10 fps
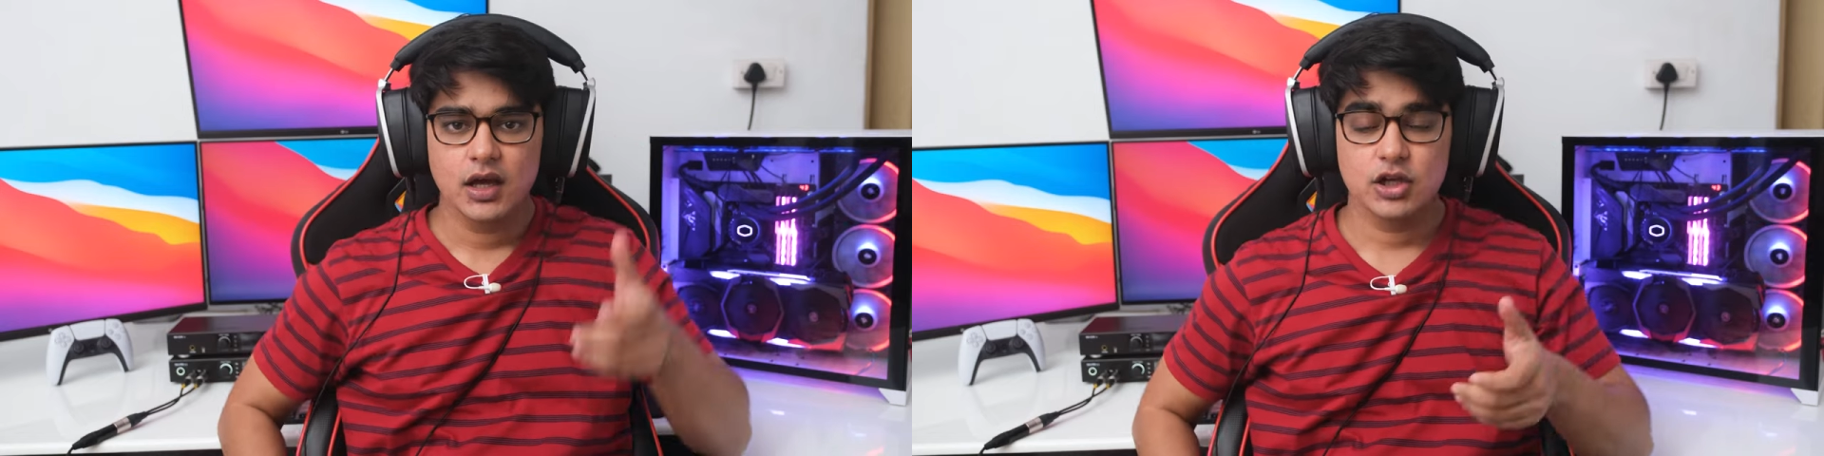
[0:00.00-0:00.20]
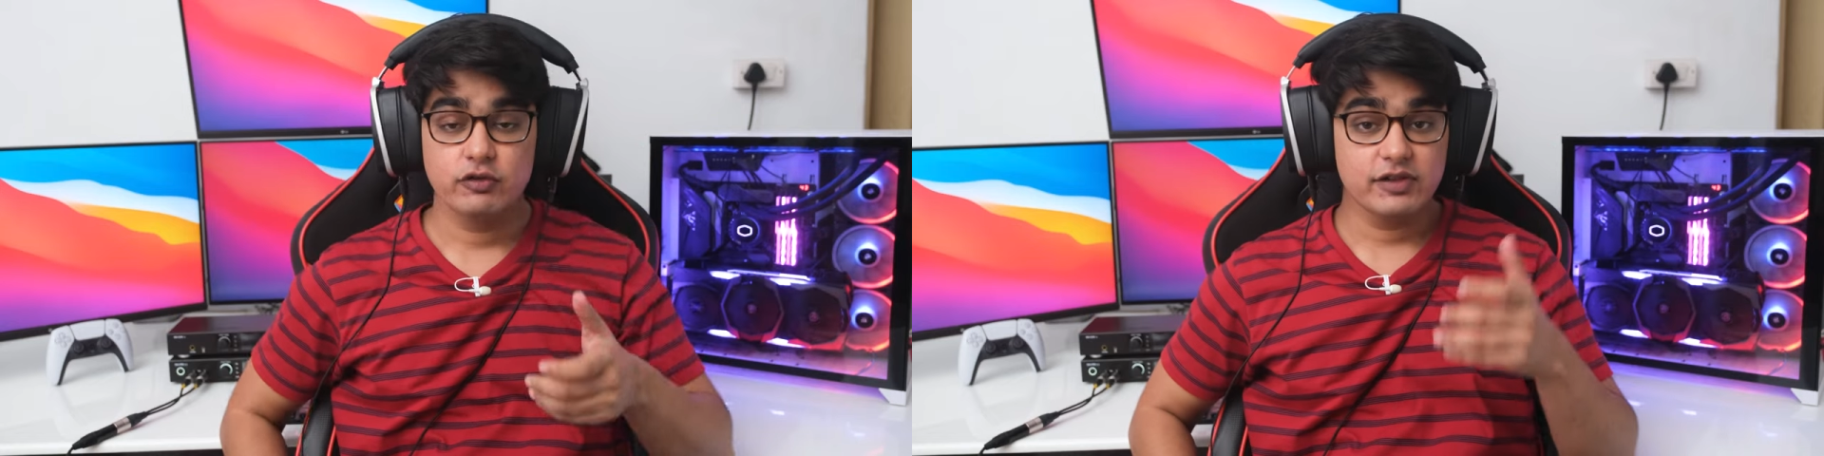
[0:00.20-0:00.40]

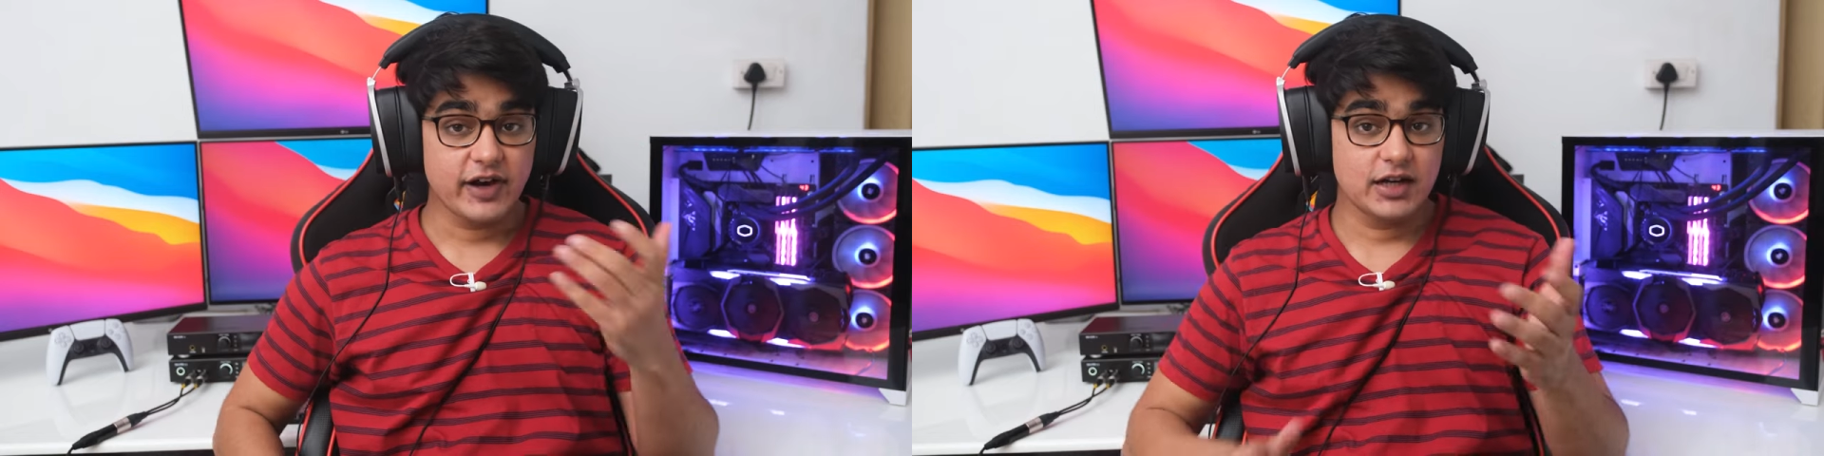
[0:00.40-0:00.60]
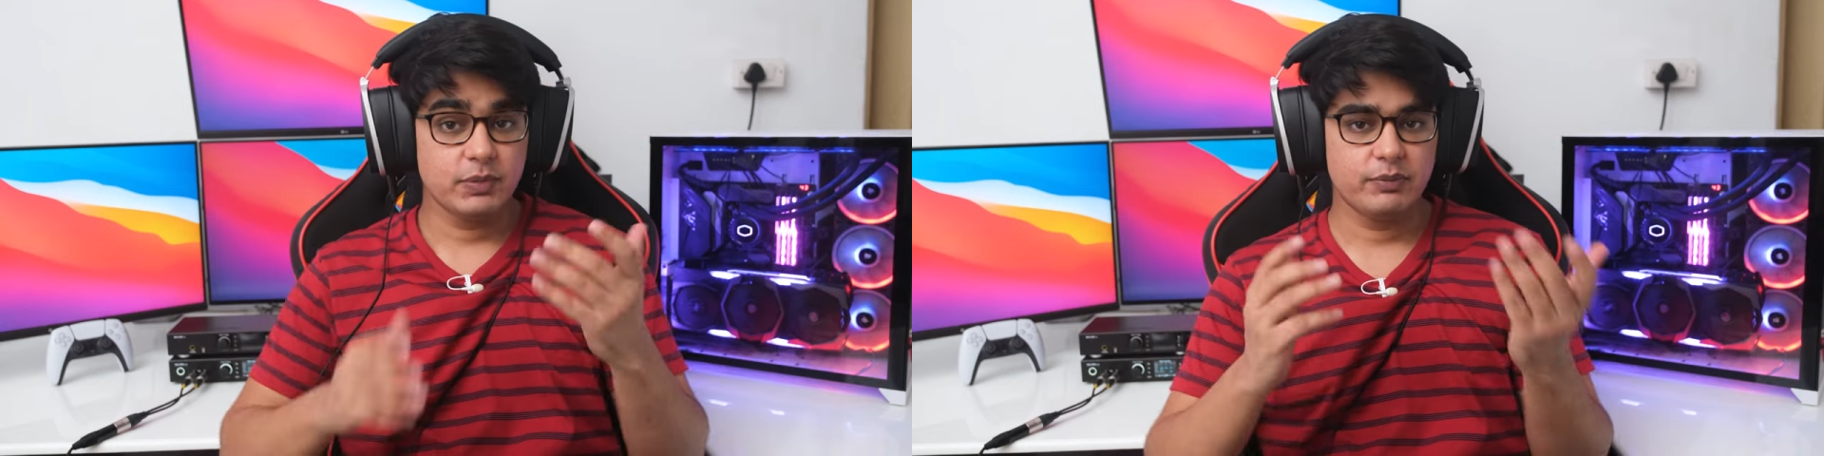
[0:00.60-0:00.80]
You will
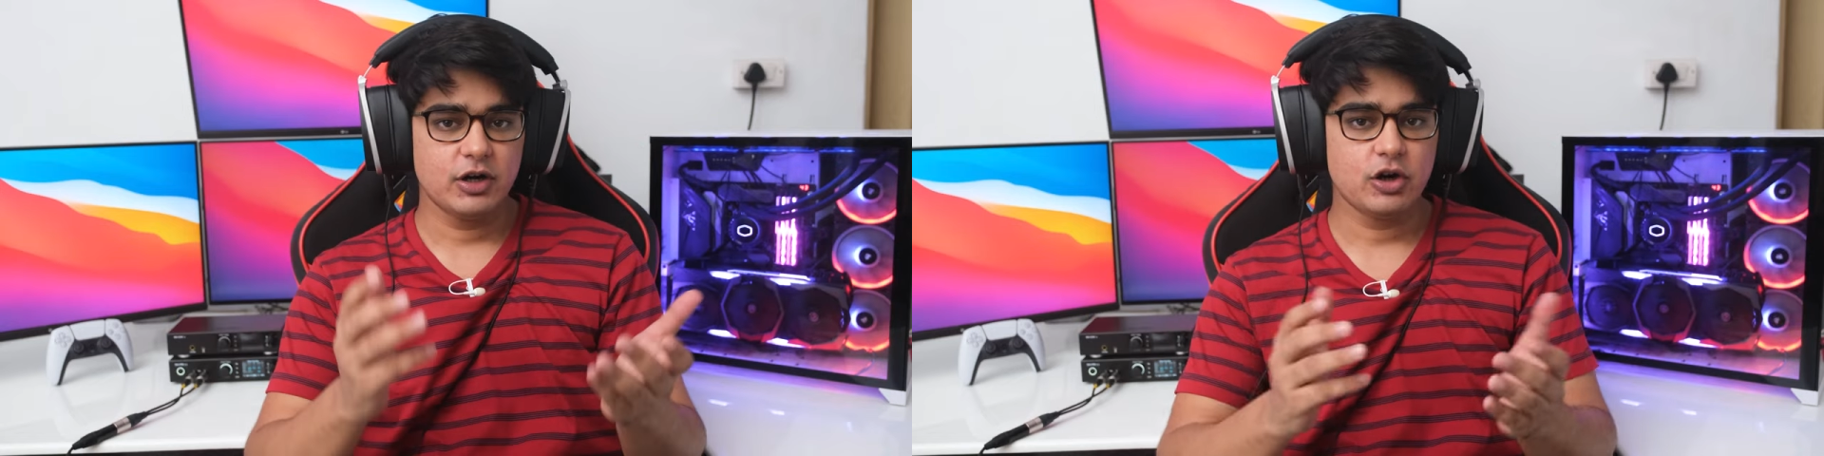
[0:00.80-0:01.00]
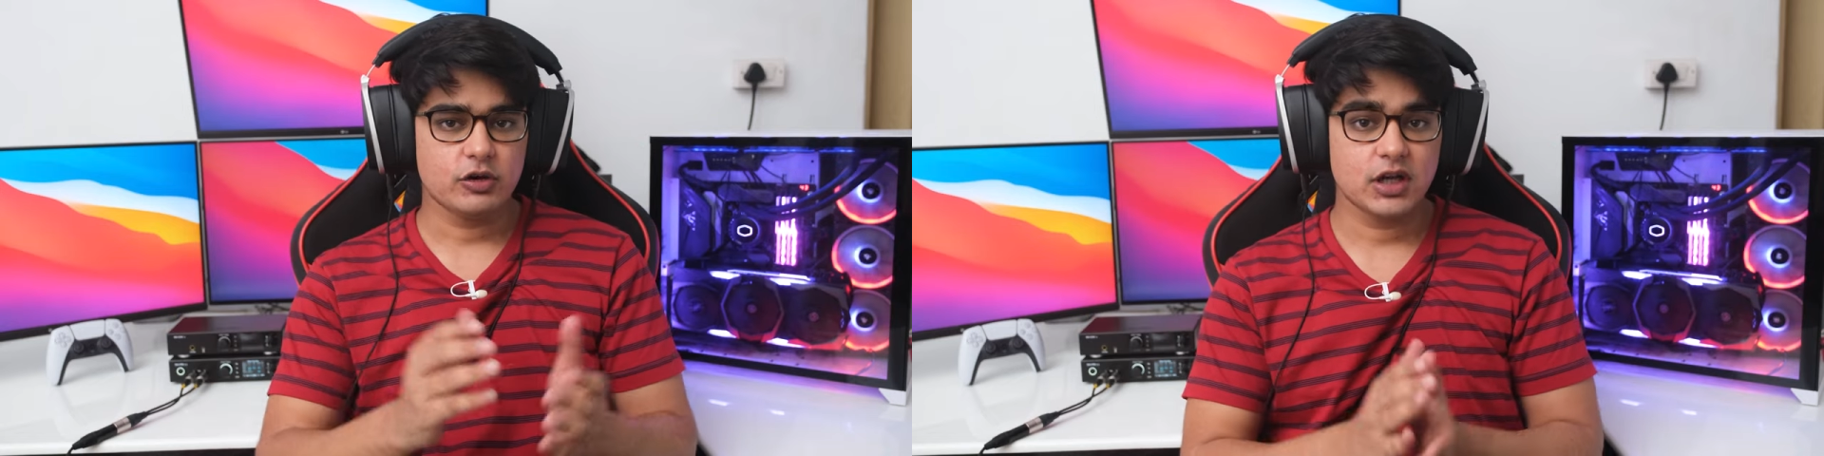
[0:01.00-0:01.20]
find
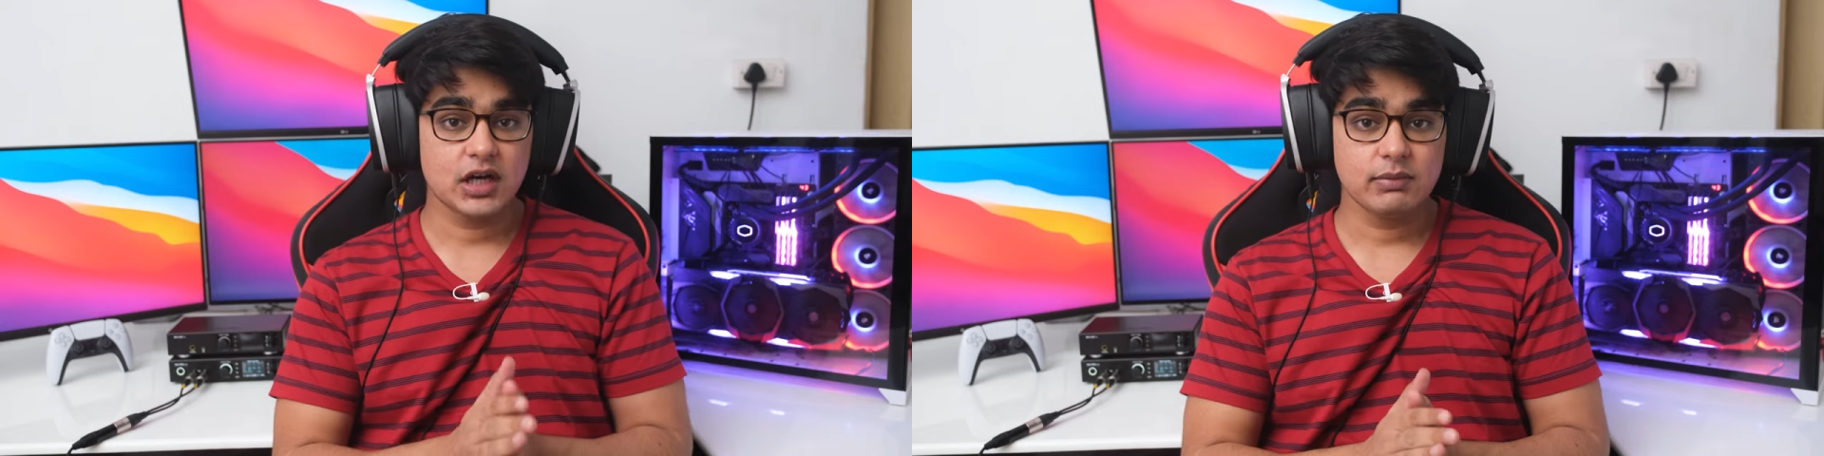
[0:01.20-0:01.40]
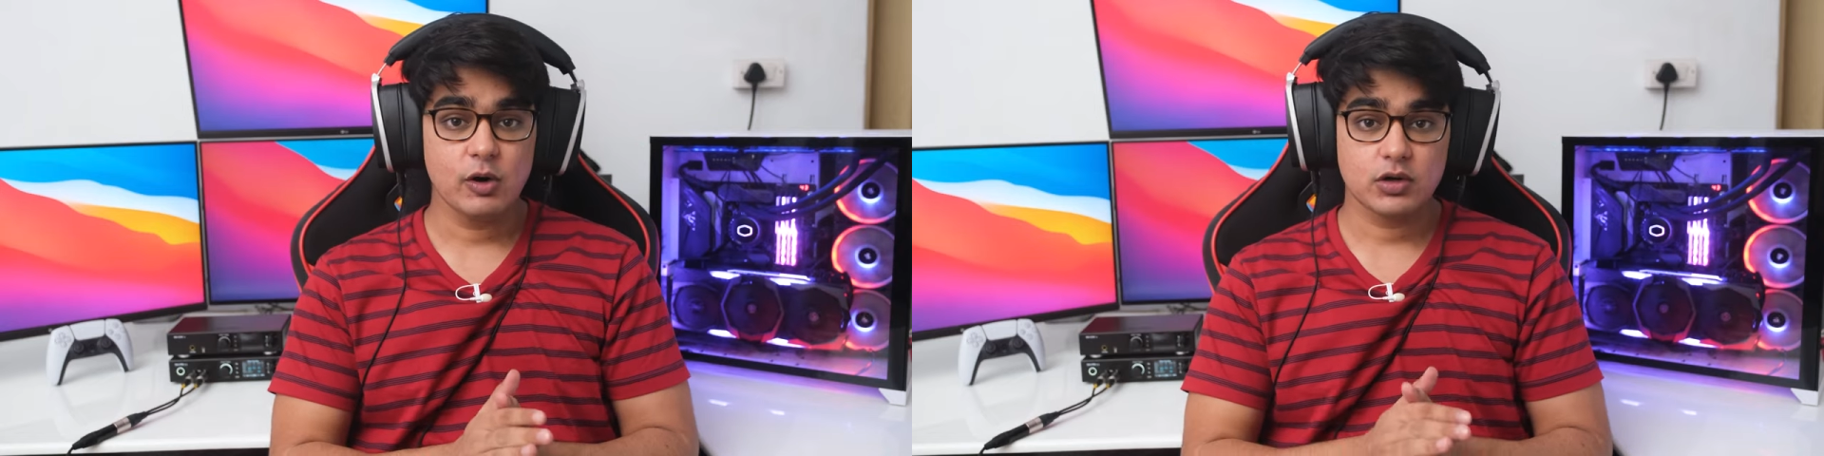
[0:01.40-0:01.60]
people talking
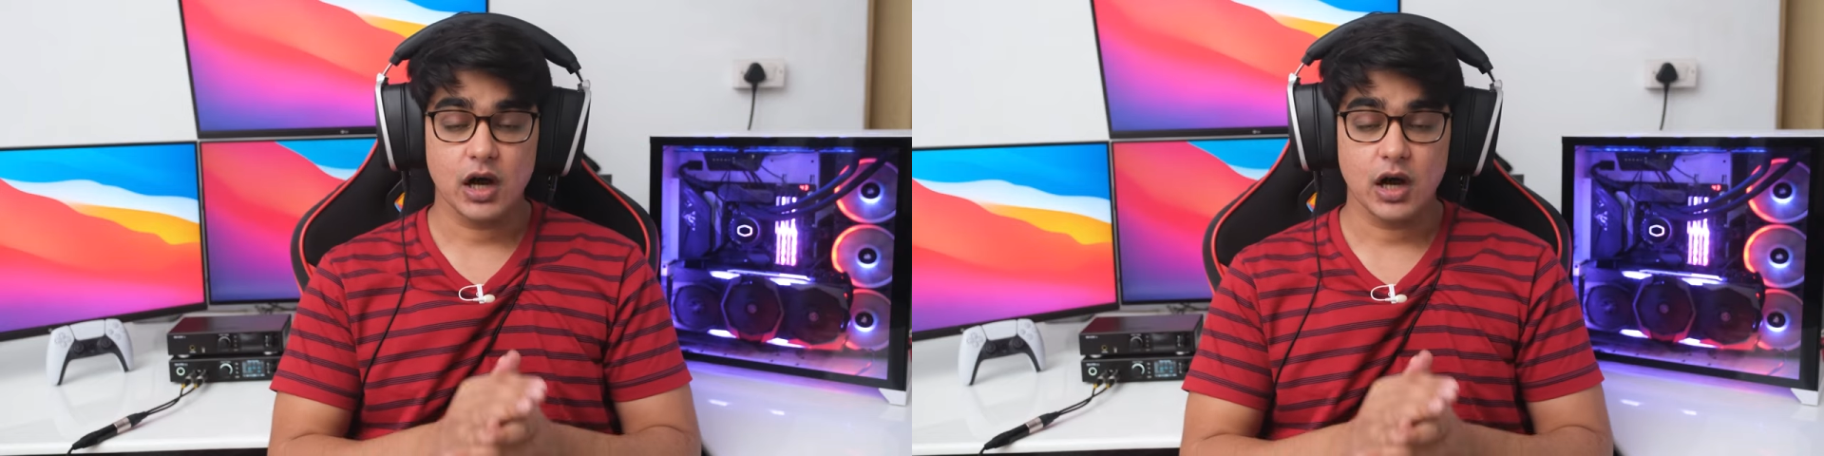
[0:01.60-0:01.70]
about